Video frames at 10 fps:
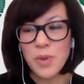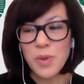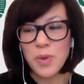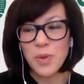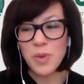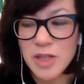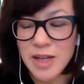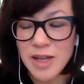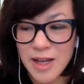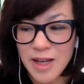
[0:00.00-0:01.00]
other question
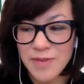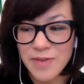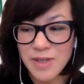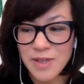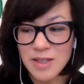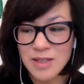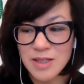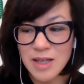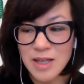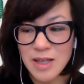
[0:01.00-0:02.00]
that I have
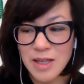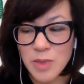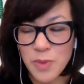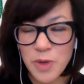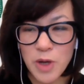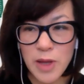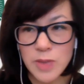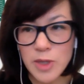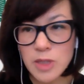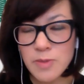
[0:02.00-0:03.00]
is, and this will be our
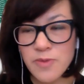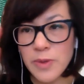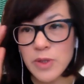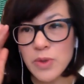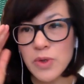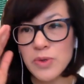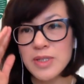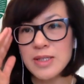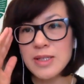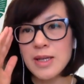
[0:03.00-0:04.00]
last question before we
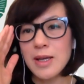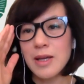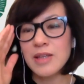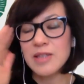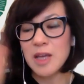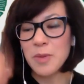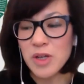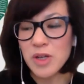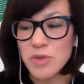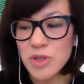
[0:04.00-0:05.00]
close, and Sam,
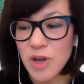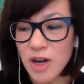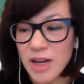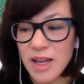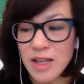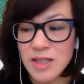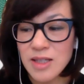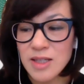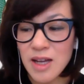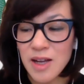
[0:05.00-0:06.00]
why don't you start?
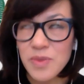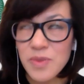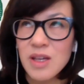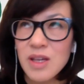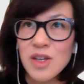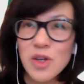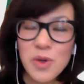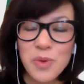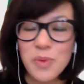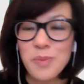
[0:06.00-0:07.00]
It's, again,
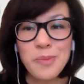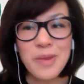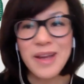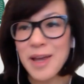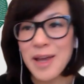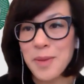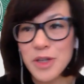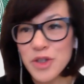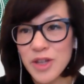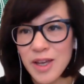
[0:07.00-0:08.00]

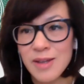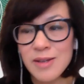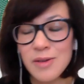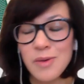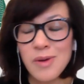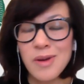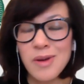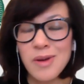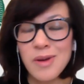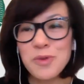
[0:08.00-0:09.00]
budgeting,
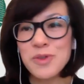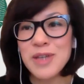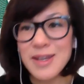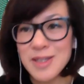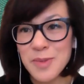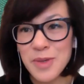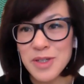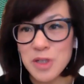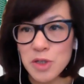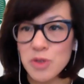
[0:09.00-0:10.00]
people tend to put
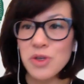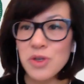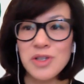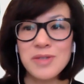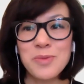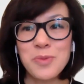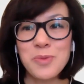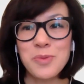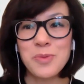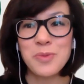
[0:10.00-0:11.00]
digital
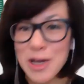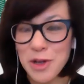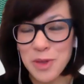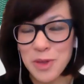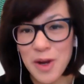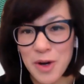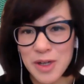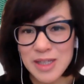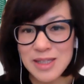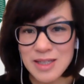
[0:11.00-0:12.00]
way down on the
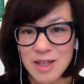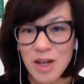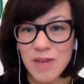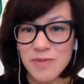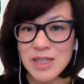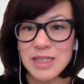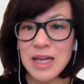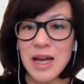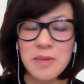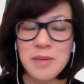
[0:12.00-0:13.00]
priority list often at
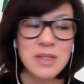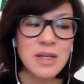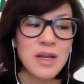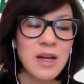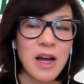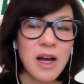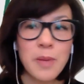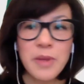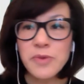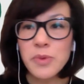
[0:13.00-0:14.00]
times.
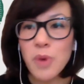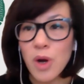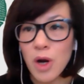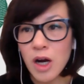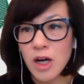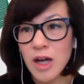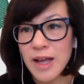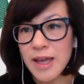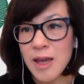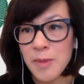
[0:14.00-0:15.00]
If you are
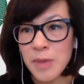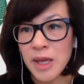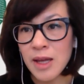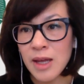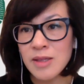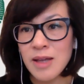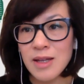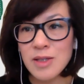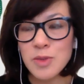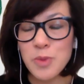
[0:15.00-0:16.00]
a campaign
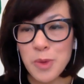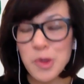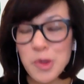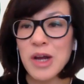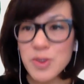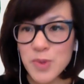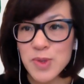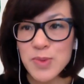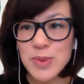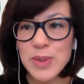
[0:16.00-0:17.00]
that is more
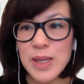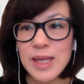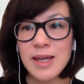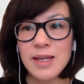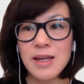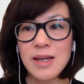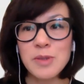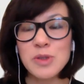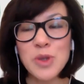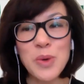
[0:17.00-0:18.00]
grassroots related,
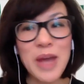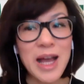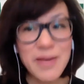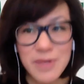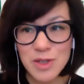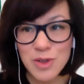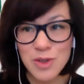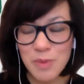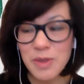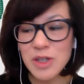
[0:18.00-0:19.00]
you don't have a
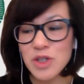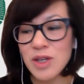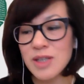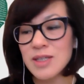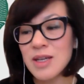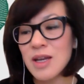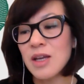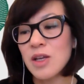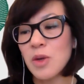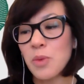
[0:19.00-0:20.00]
digital budget,
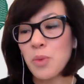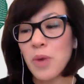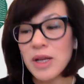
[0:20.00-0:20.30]
what